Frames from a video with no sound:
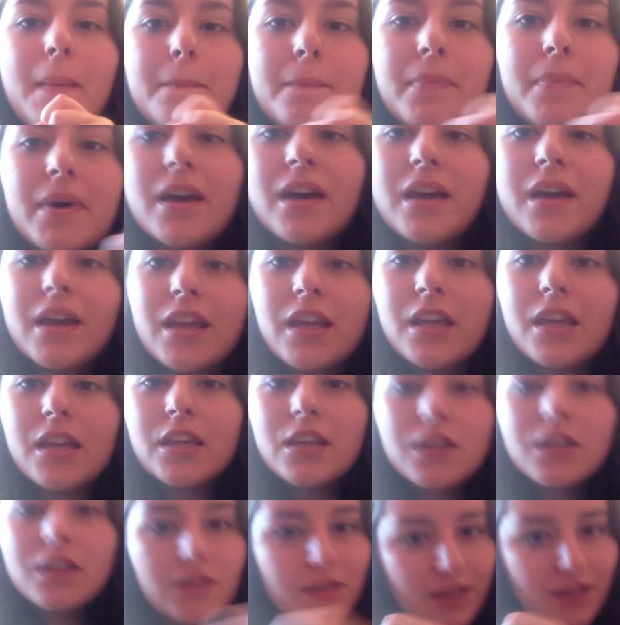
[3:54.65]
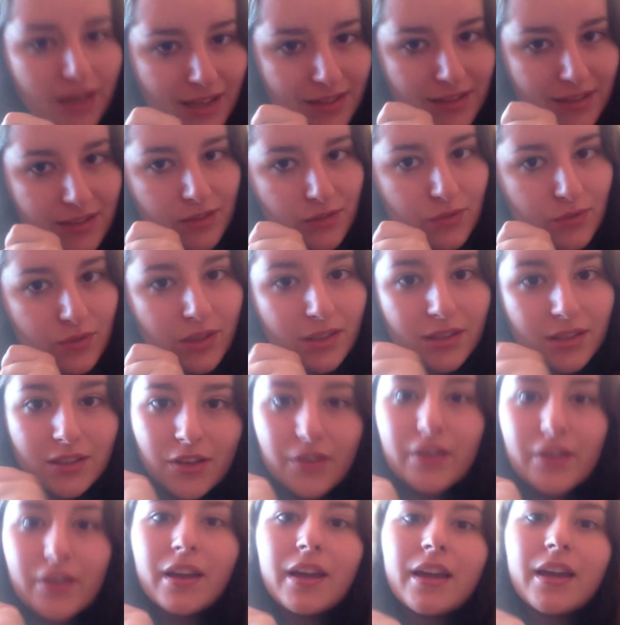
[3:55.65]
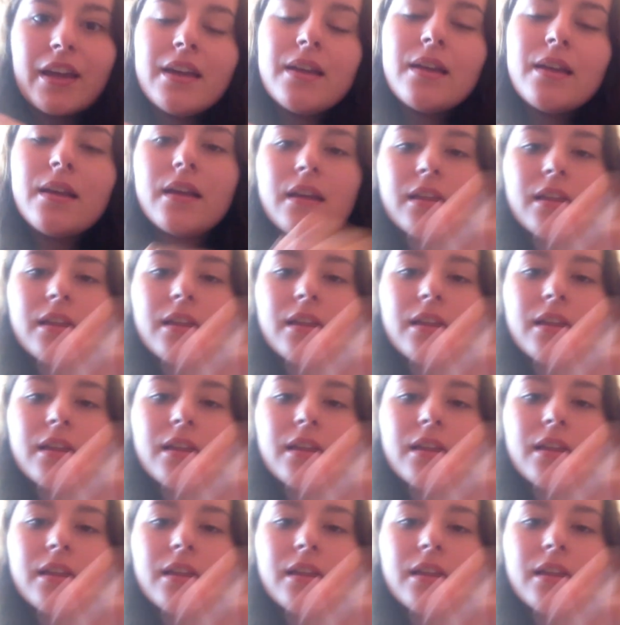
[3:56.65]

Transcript: but you get the drill, okay?